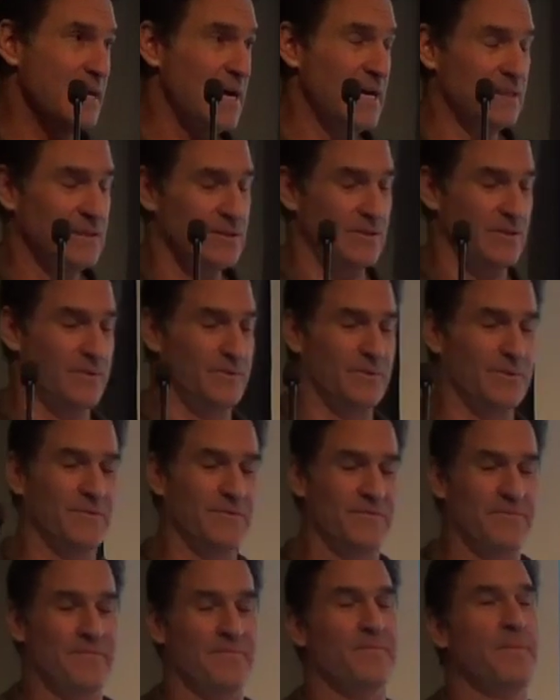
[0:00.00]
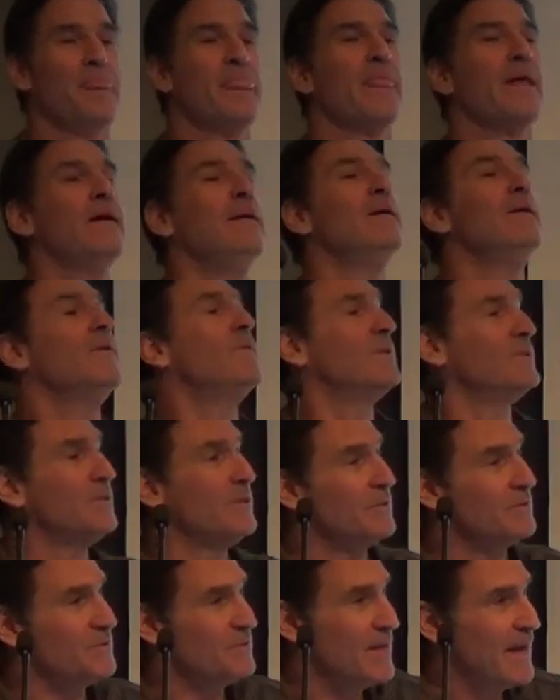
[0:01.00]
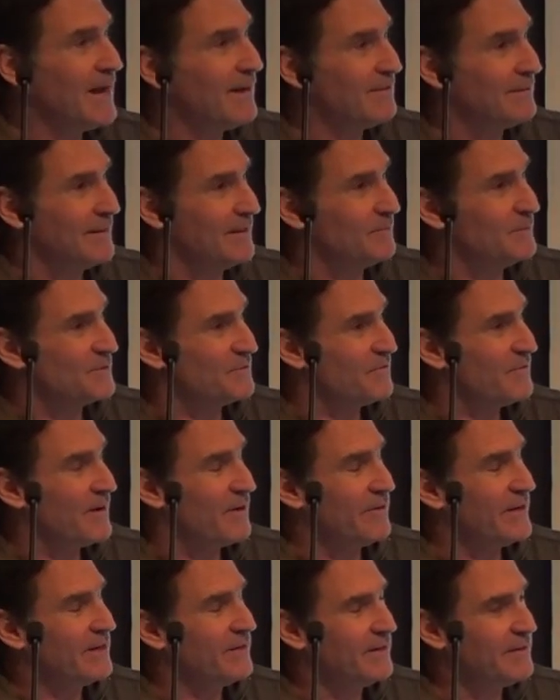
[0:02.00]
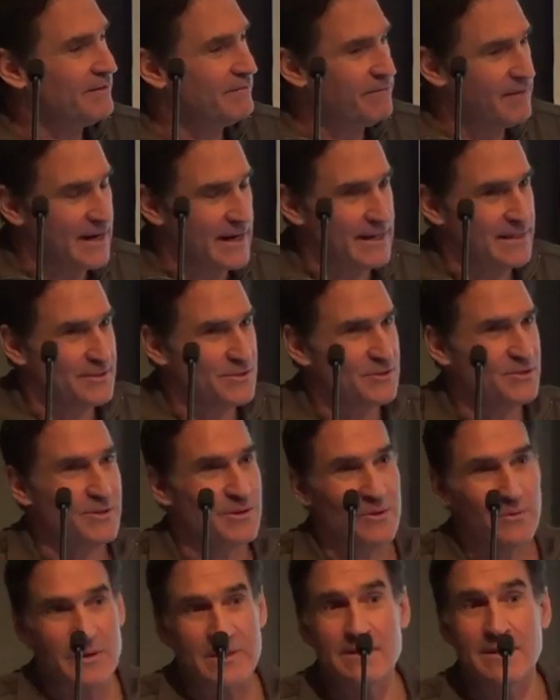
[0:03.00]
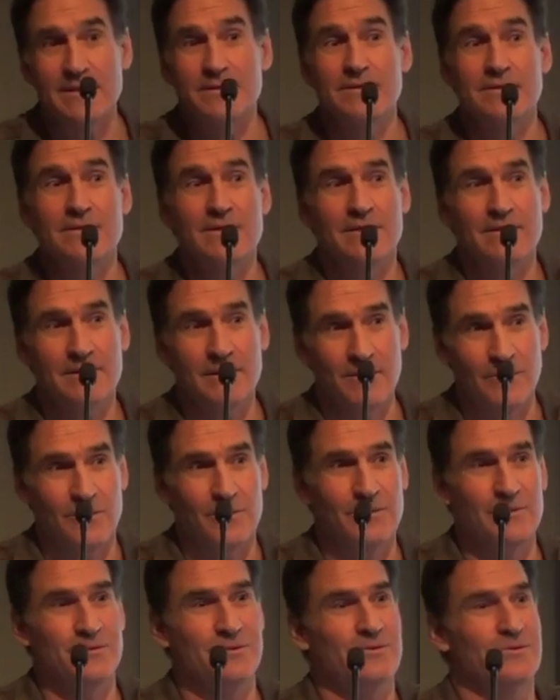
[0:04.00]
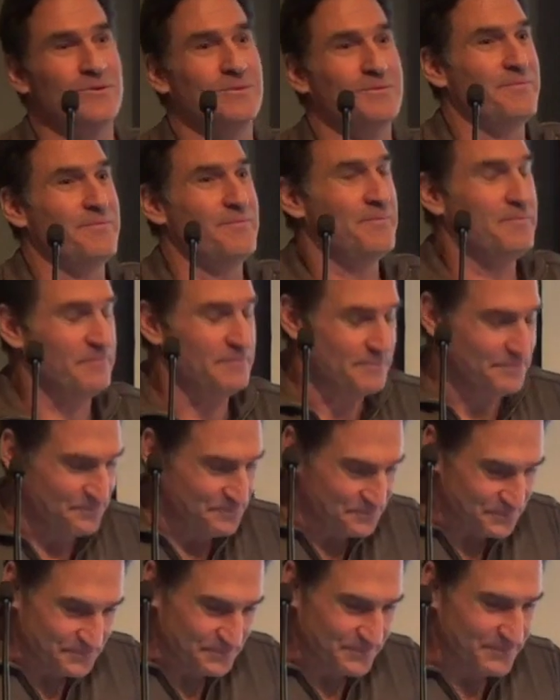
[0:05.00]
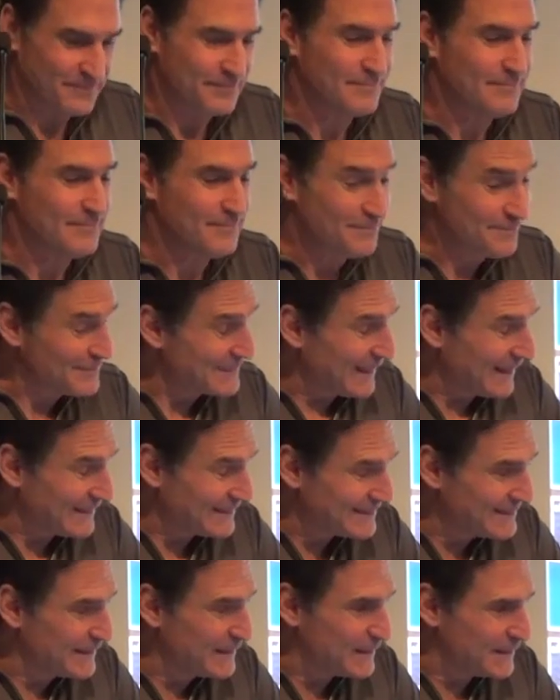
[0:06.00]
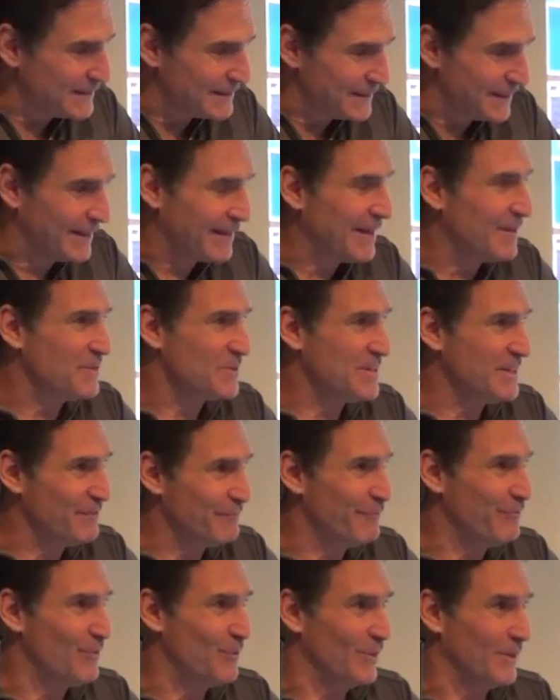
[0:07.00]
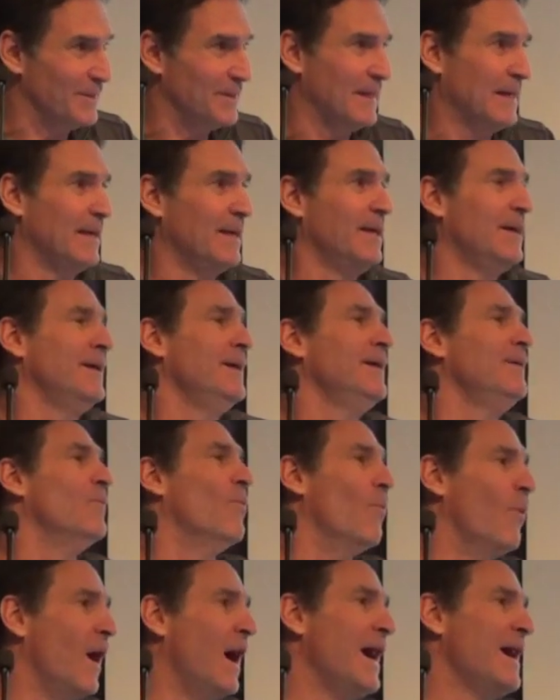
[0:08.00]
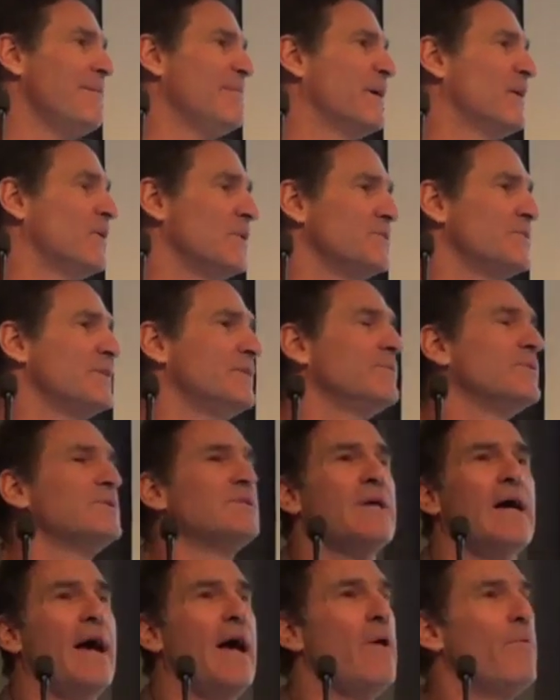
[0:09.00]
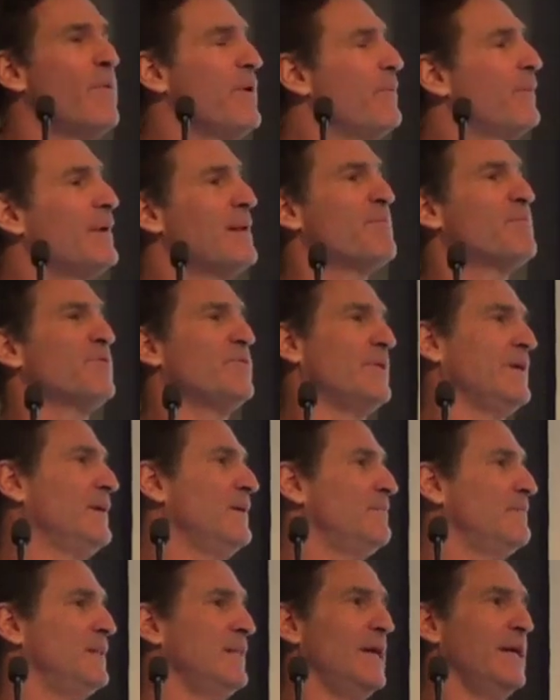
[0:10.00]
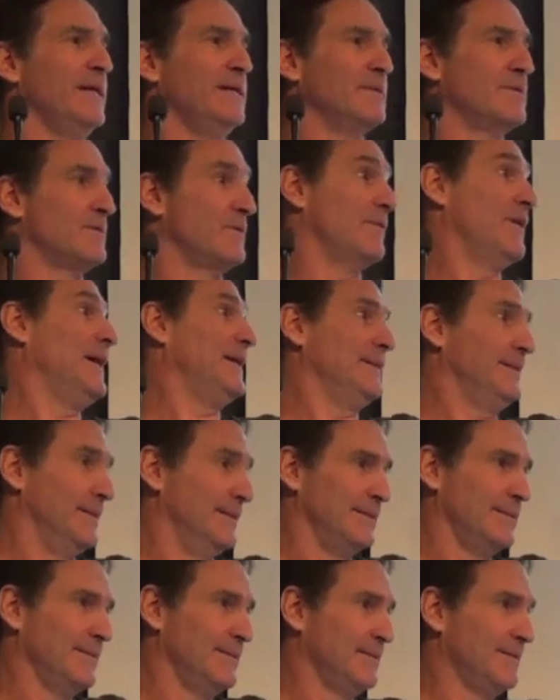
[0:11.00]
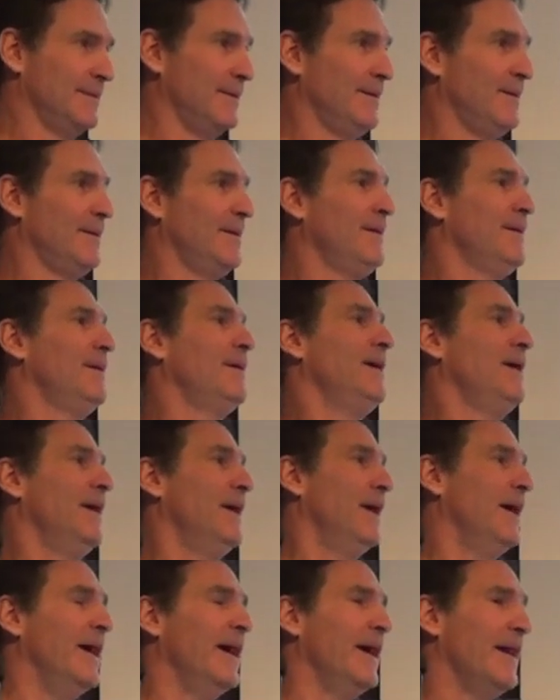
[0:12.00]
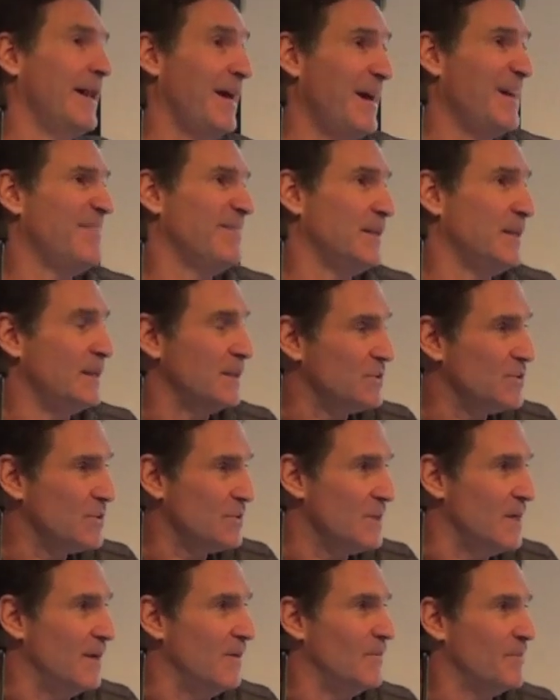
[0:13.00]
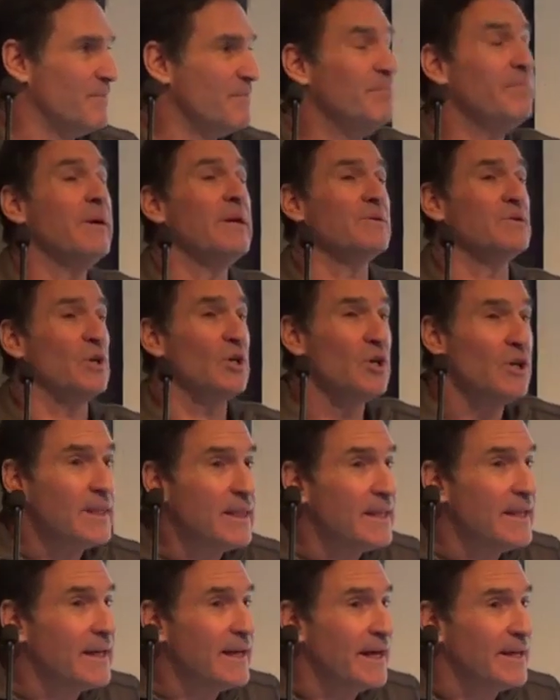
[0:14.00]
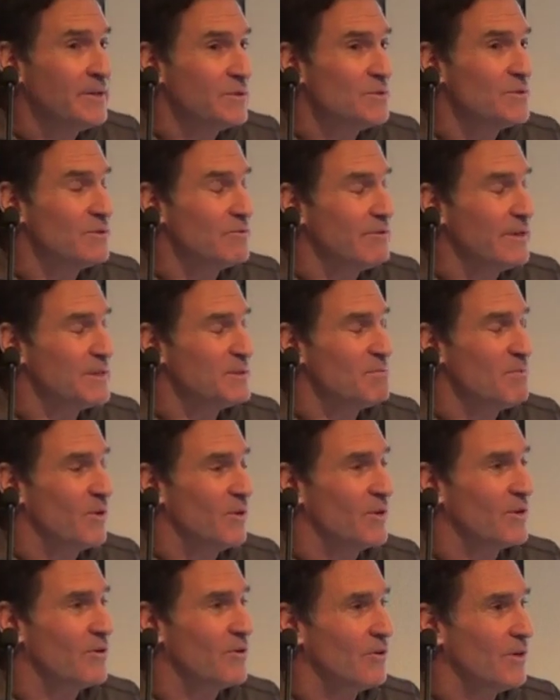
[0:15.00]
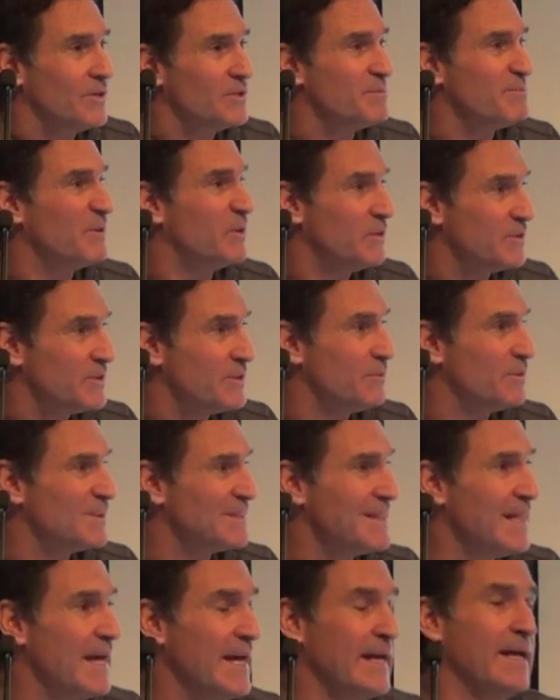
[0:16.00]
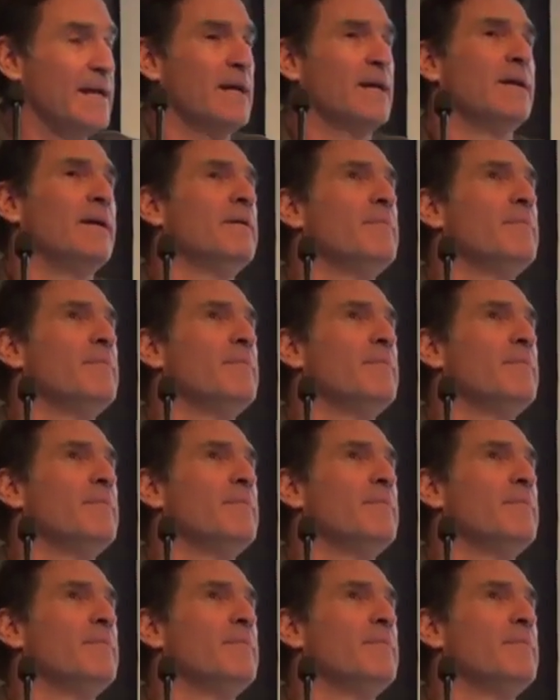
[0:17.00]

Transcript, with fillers: not to. Turns out that was very good advice. Should always listen to the locals. and I didn't, and I was in for it. Why? Because it was I. We went up through the Himalayas, or I did, and I even hit snow. It was a good thing I used to race motocross because it was like